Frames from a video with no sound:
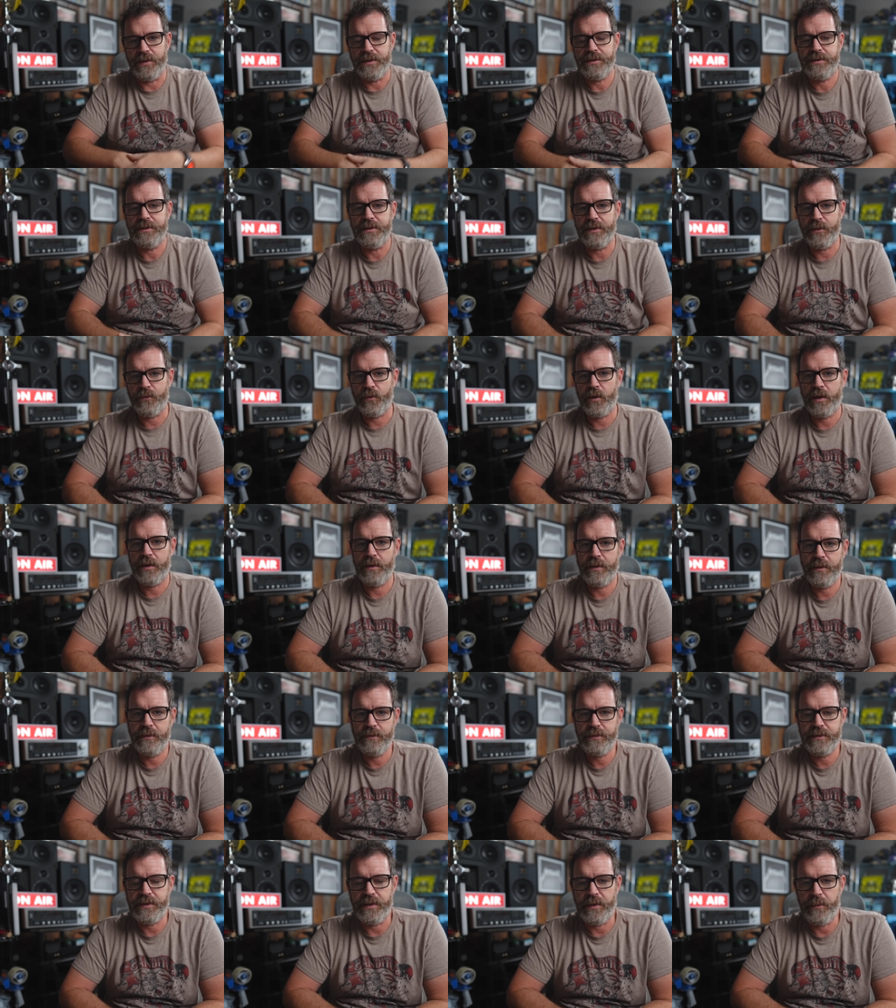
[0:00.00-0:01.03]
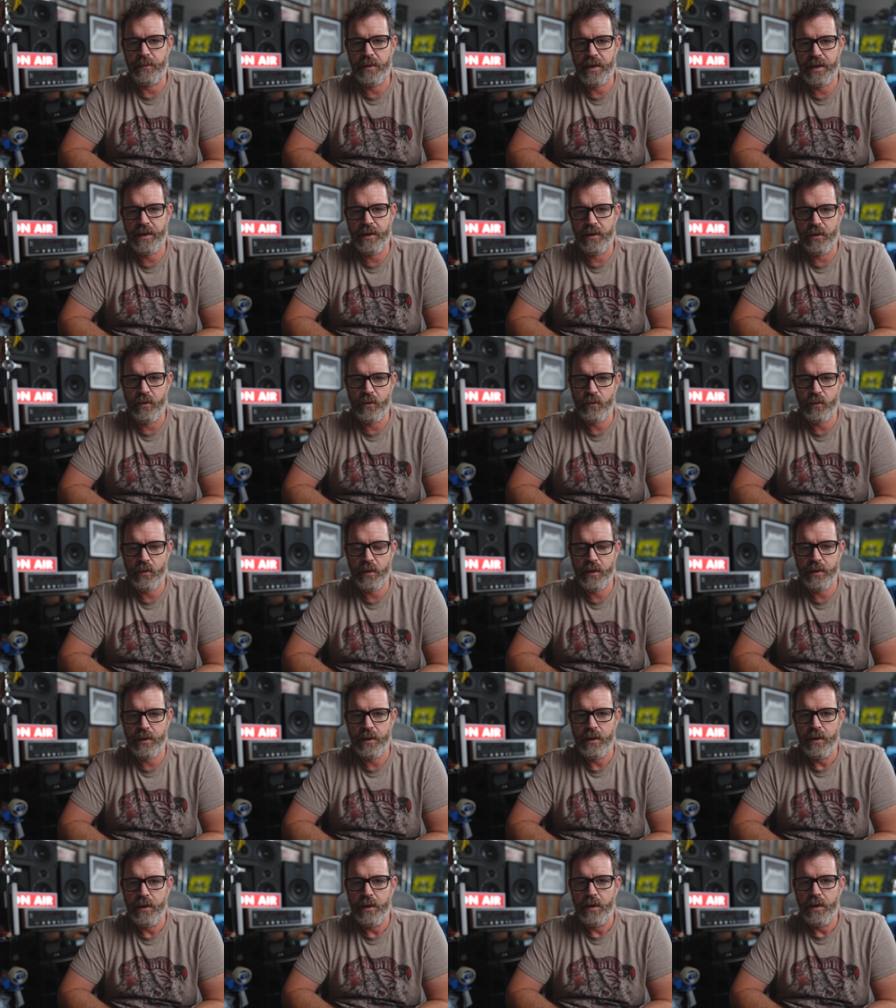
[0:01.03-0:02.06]
listened to one of those and you may own
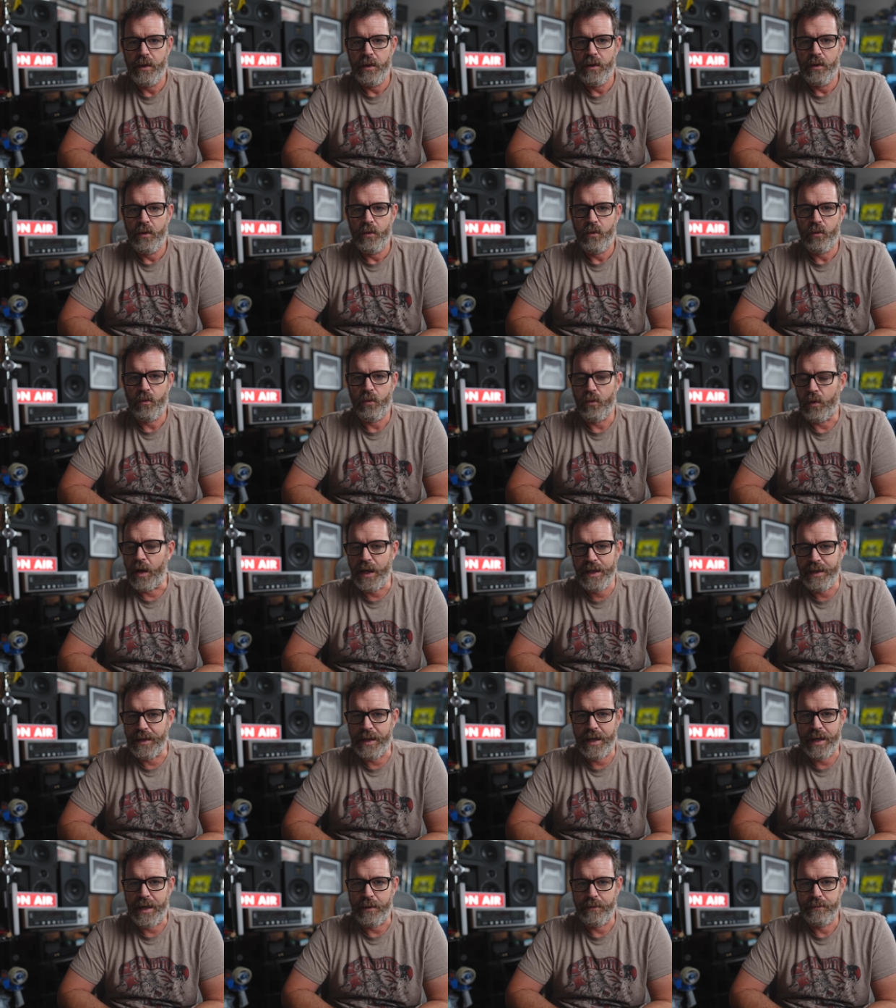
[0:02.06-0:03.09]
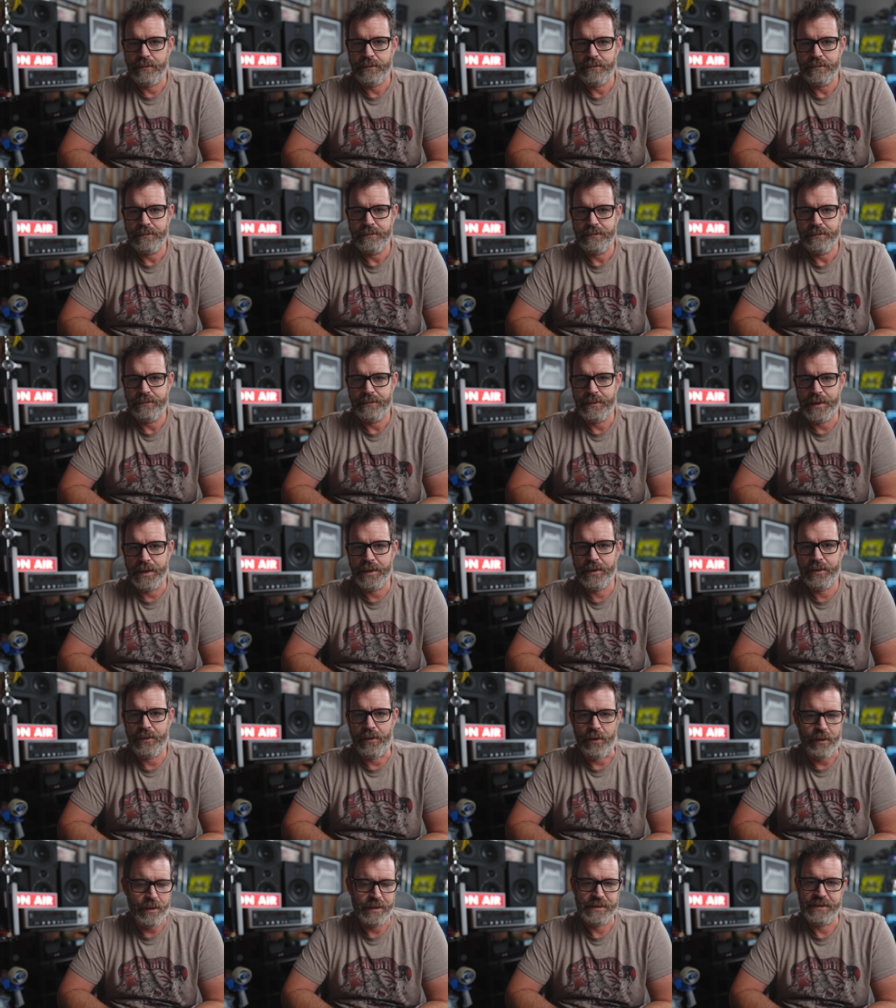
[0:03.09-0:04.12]
one right now.
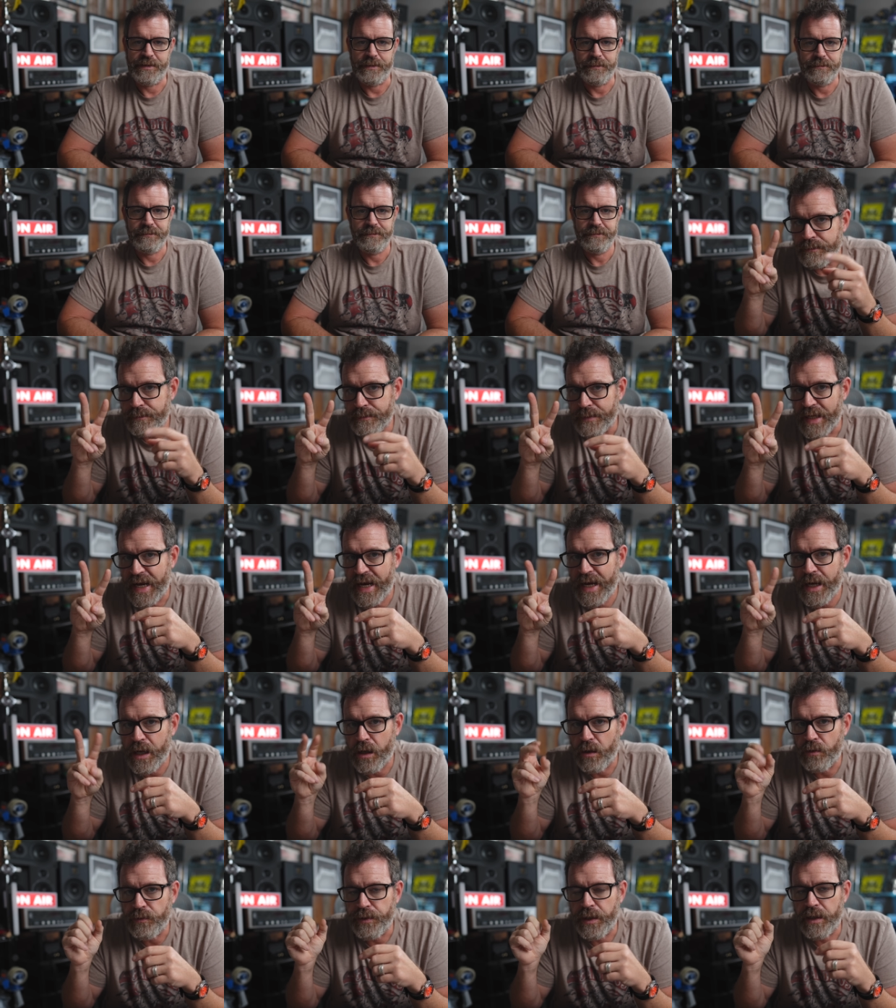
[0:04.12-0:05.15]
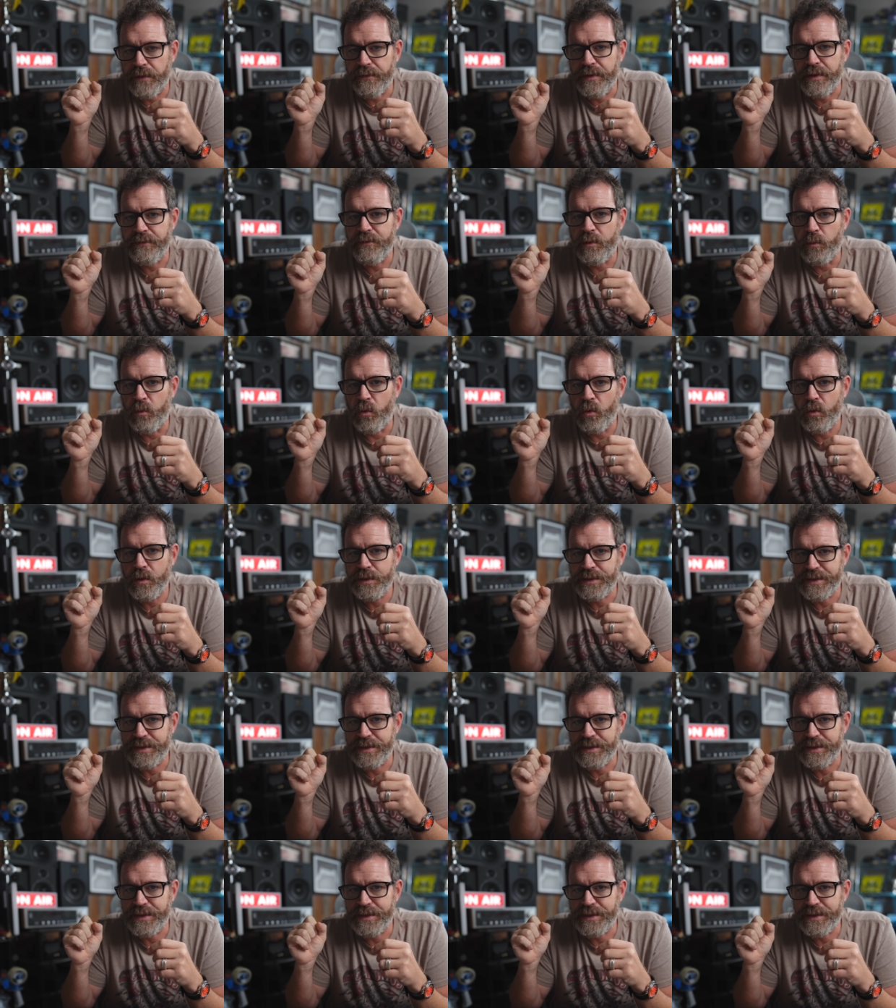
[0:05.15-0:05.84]
They're awesome. Now you have even more